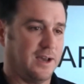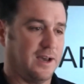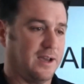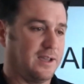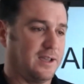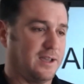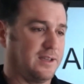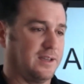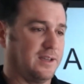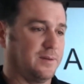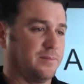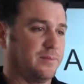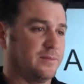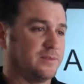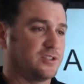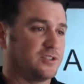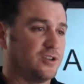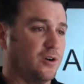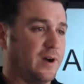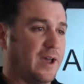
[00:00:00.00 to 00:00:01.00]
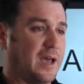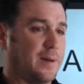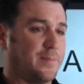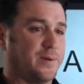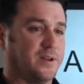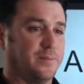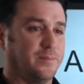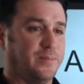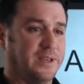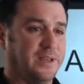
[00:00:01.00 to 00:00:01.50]
I am so
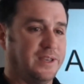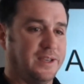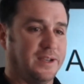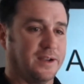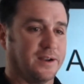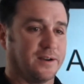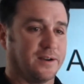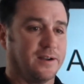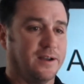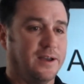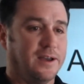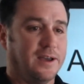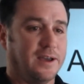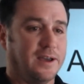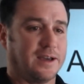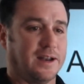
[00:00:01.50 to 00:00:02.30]
happy to be here.